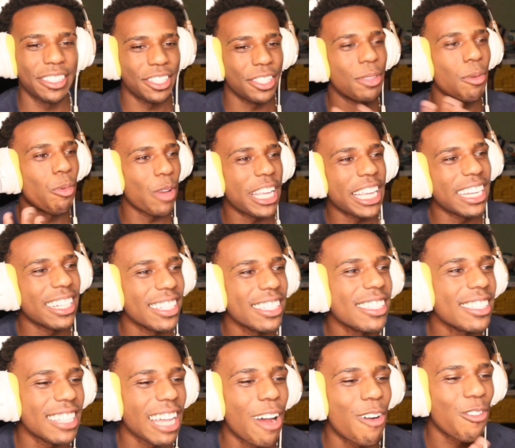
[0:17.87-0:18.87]
See, The Weeknd
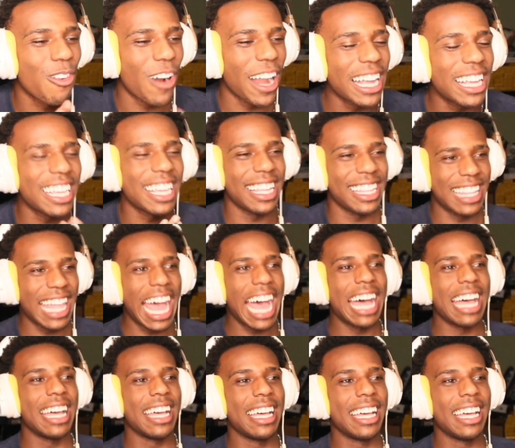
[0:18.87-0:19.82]
doesn't sound right in that.